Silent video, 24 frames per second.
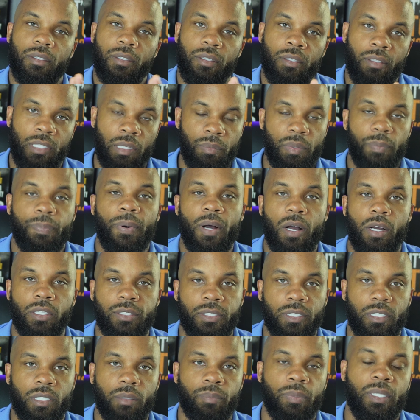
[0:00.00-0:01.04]
Let me pause
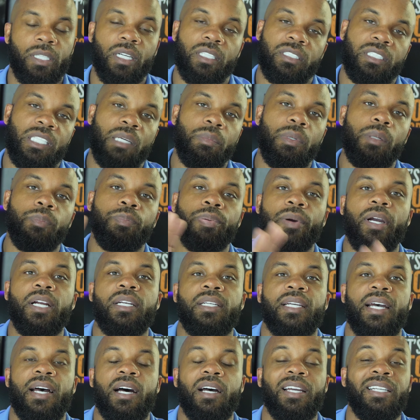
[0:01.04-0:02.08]
there because let me break
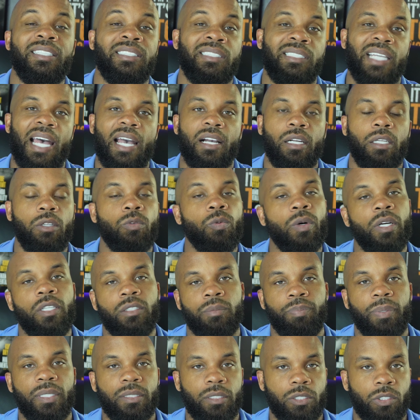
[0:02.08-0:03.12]
down exactly what is
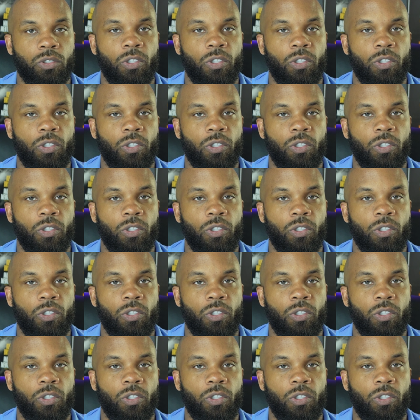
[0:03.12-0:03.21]
business